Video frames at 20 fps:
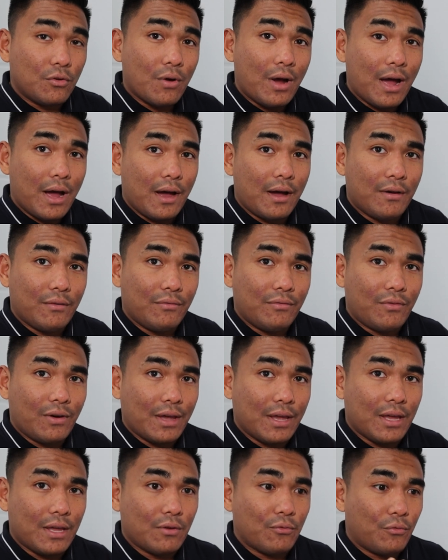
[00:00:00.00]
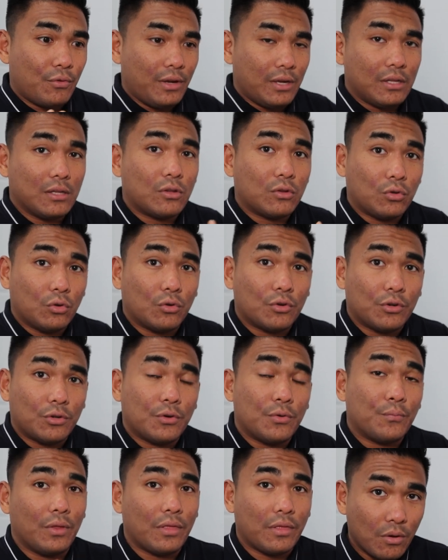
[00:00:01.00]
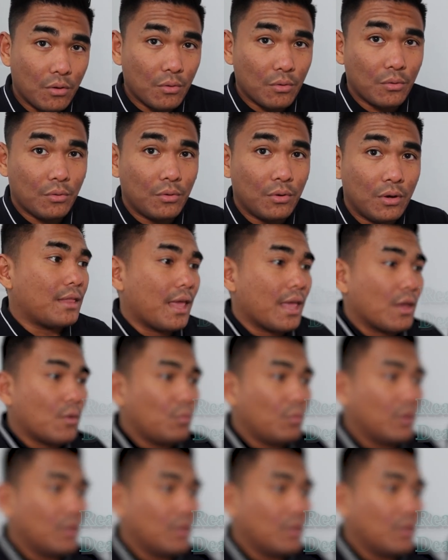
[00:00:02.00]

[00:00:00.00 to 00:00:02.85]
you have a realtor with you, they